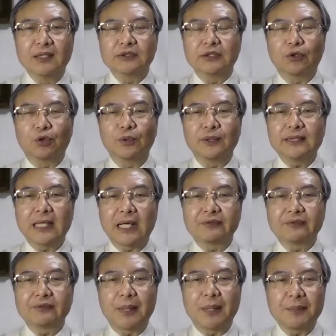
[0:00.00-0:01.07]
So already have
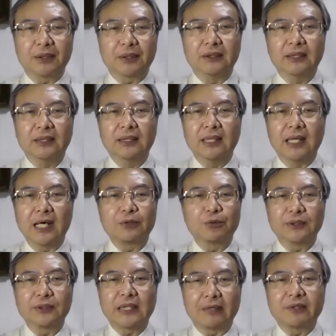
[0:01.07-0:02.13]
the paper. I
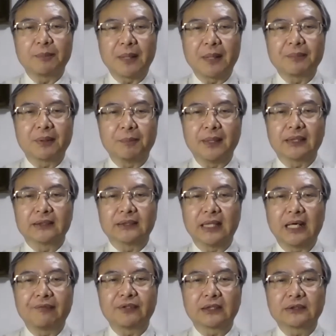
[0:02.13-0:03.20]
already have the paper, but
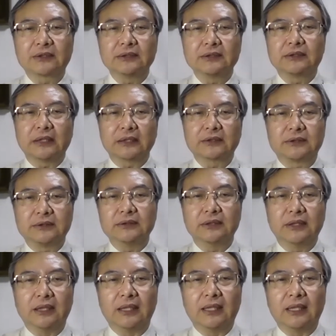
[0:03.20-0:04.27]
I would like to just
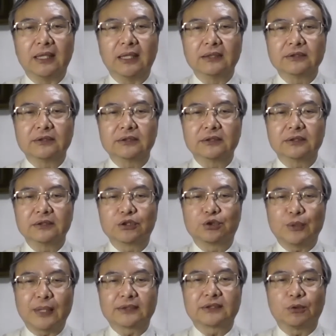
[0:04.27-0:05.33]
you know,
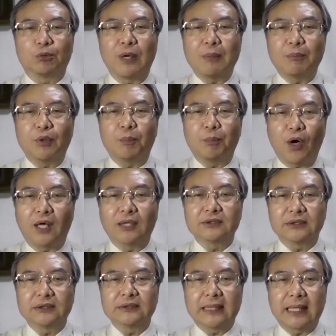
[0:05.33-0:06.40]
stress one more
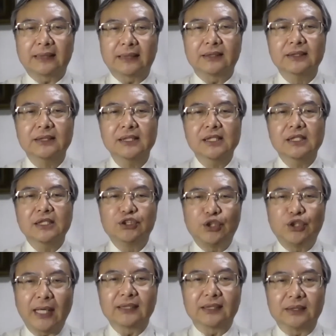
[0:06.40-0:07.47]
point is that
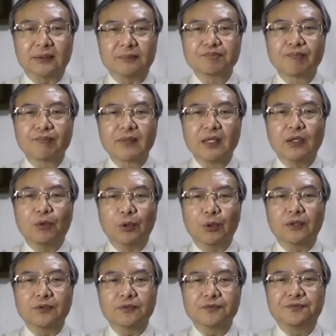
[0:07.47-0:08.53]
China
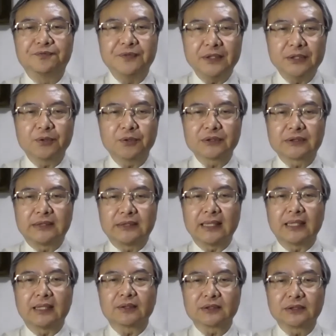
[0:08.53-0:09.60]
will feel
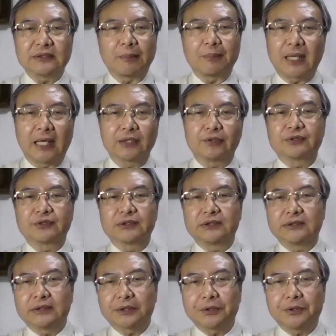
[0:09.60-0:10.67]
there some kind of
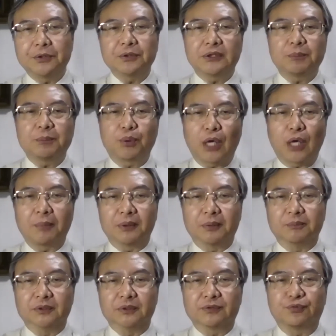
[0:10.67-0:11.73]
security
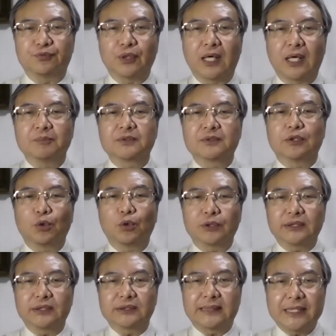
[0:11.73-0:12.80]
problems from the
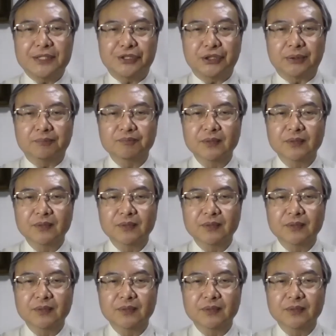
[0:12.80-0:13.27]
Northeast Asia.